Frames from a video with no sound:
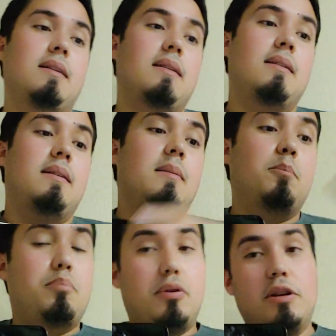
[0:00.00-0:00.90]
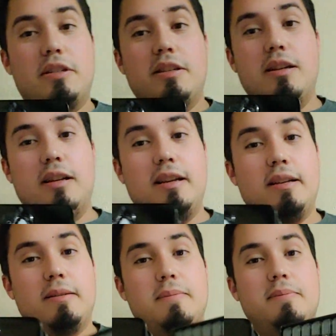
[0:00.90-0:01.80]
personally,
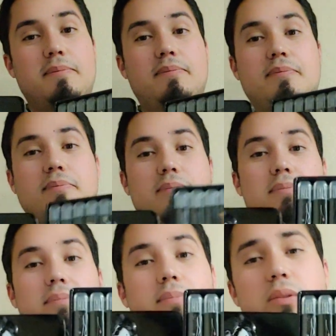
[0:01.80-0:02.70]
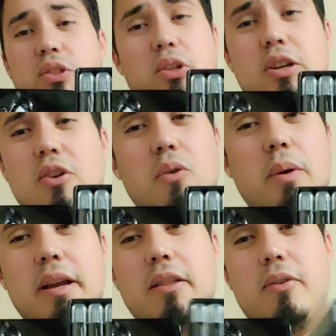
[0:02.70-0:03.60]
you could go with either
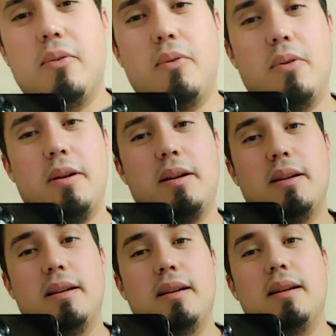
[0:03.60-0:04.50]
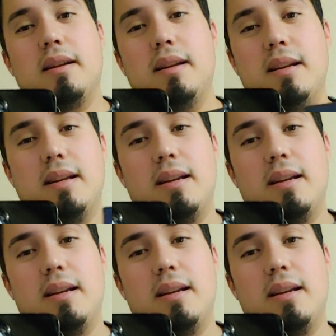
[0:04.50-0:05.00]
or. what I